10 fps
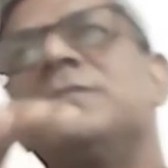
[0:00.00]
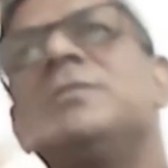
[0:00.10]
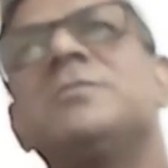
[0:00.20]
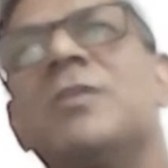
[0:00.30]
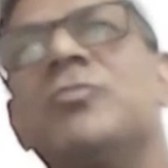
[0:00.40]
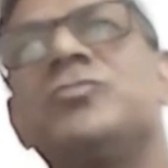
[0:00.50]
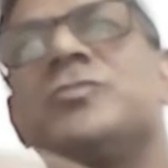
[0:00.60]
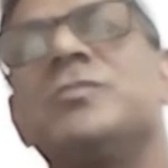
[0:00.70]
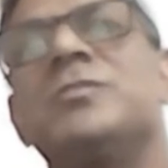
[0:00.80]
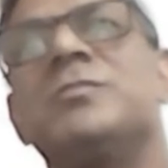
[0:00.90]
the
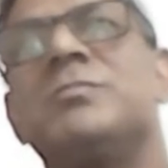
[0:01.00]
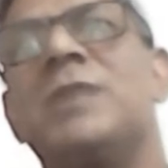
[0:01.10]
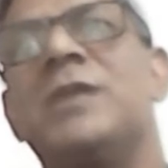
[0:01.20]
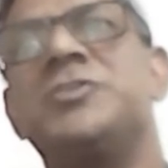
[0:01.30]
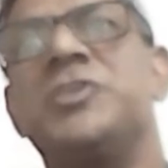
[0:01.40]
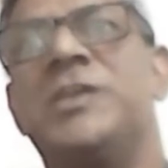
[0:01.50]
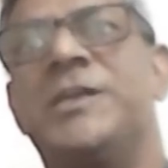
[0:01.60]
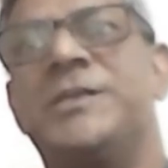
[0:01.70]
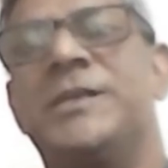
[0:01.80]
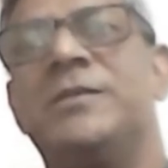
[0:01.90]
sounds are
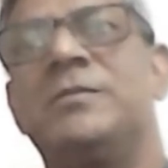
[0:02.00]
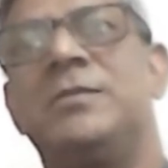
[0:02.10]
generated.